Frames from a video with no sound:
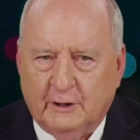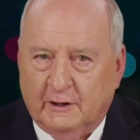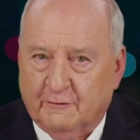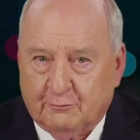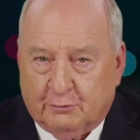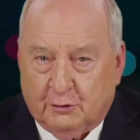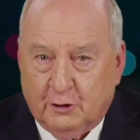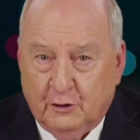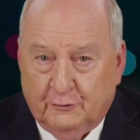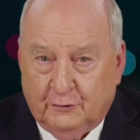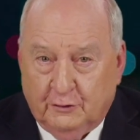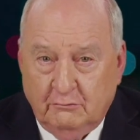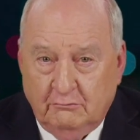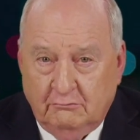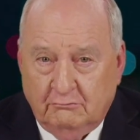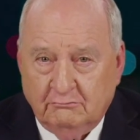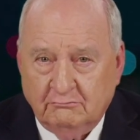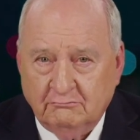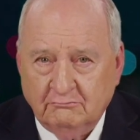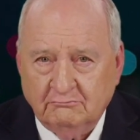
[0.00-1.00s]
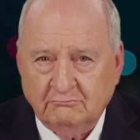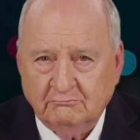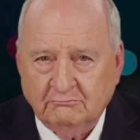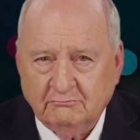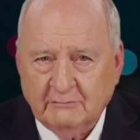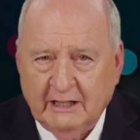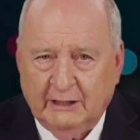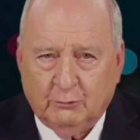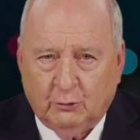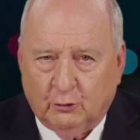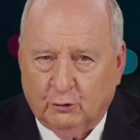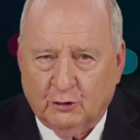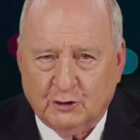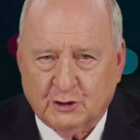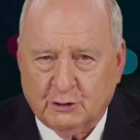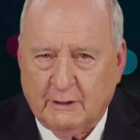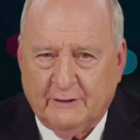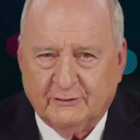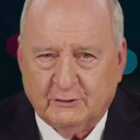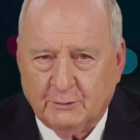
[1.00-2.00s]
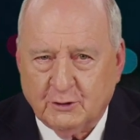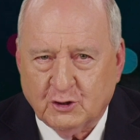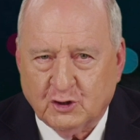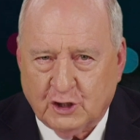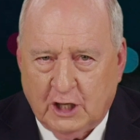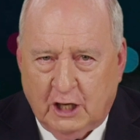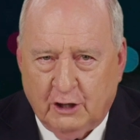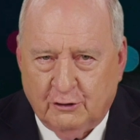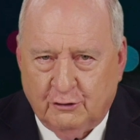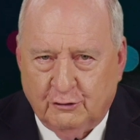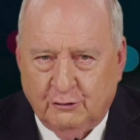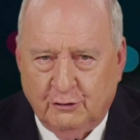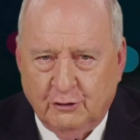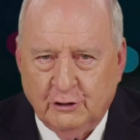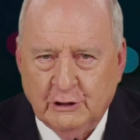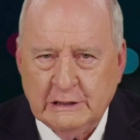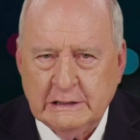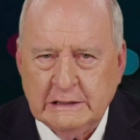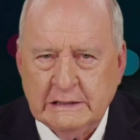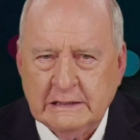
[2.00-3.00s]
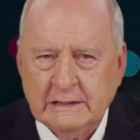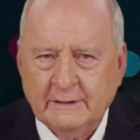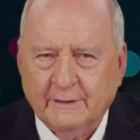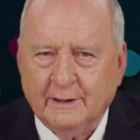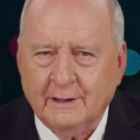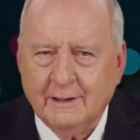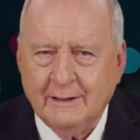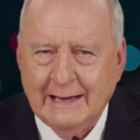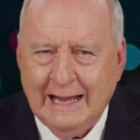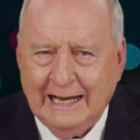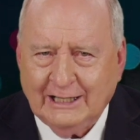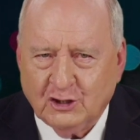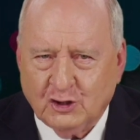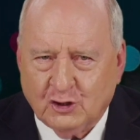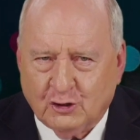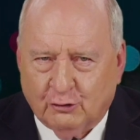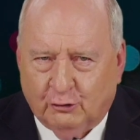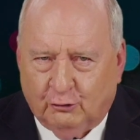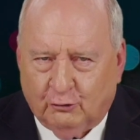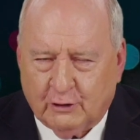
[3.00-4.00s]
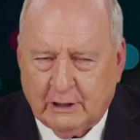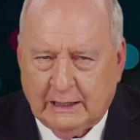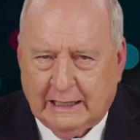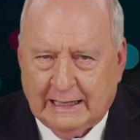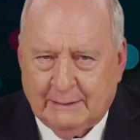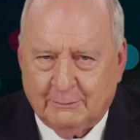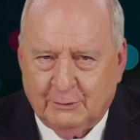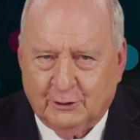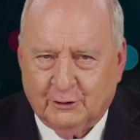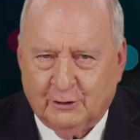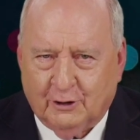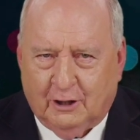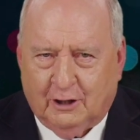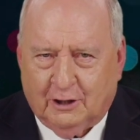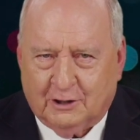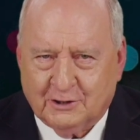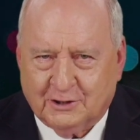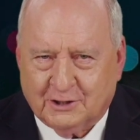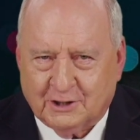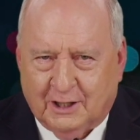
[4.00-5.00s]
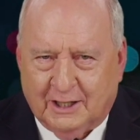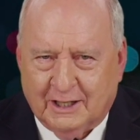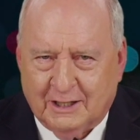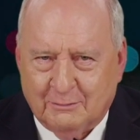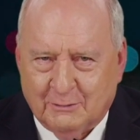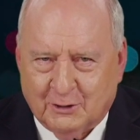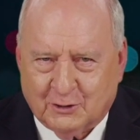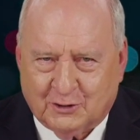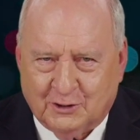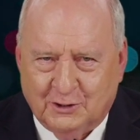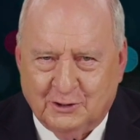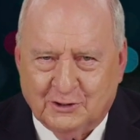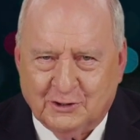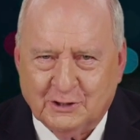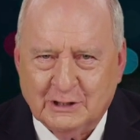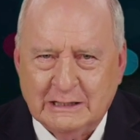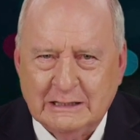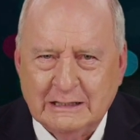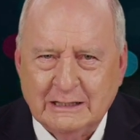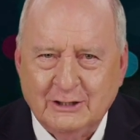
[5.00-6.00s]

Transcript: If proven, it would also have to be shown that natural carbon dioxide emissions,